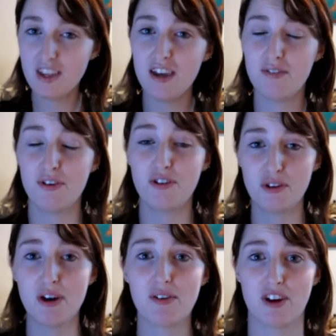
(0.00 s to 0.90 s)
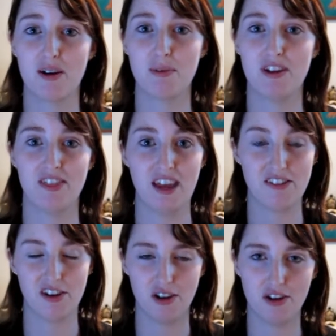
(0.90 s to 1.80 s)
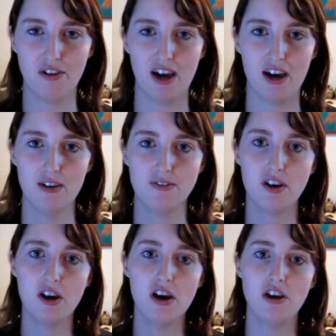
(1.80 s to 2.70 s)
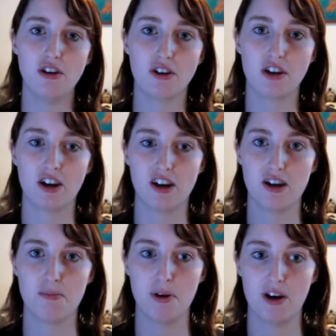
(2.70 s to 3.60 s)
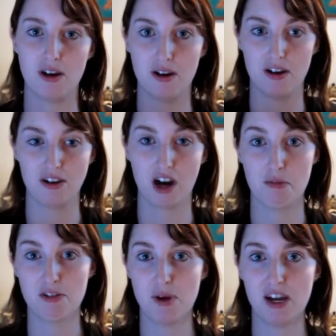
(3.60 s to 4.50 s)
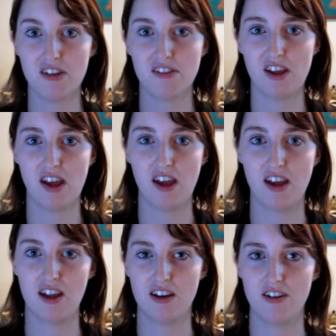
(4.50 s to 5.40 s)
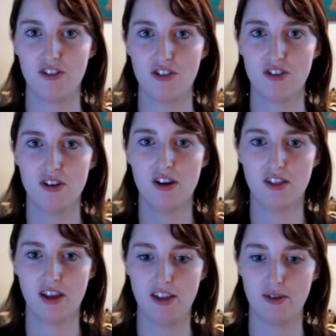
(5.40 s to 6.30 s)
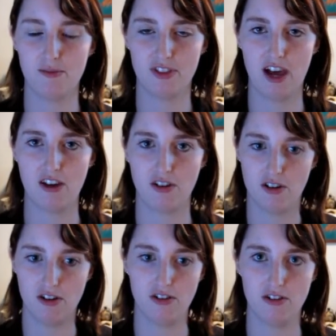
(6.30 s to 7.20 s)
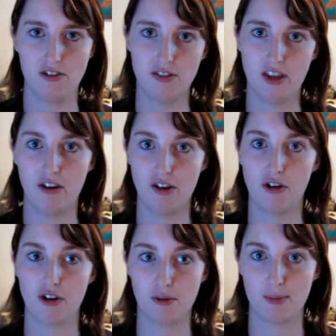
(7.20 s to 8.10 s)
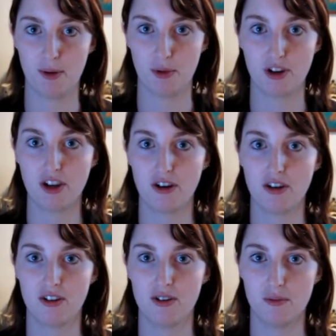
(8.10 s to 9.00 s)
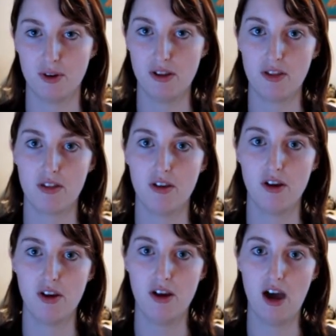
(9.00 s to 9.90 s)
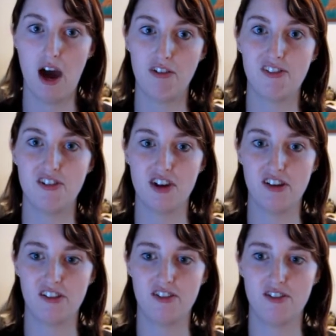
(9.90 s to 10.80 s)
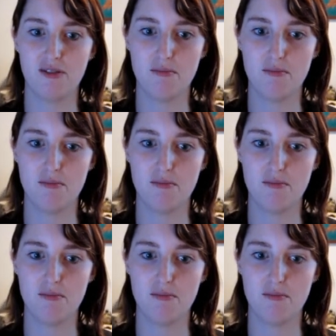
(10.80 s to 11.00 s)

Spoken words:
If you do have carpet and that's all you have, you can cut up garbage bags and lay them flat on the area you're going to be working with. I would suggest